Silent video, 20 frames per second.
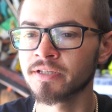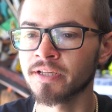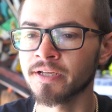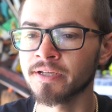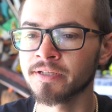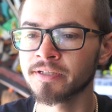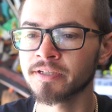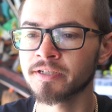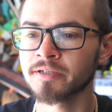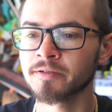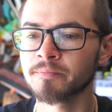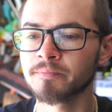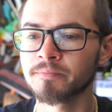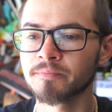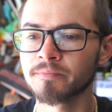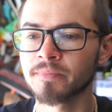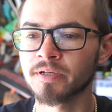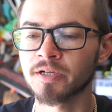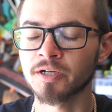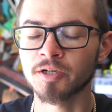They ended up
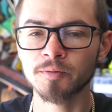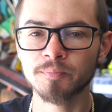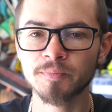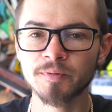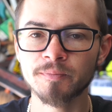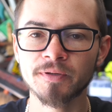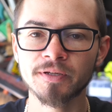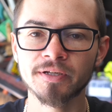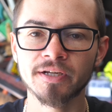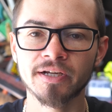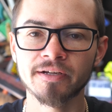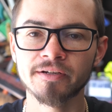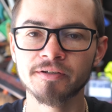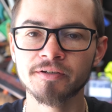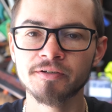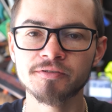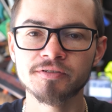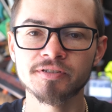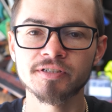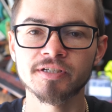helping me
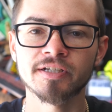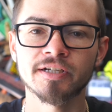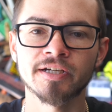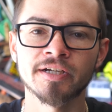diagnose it,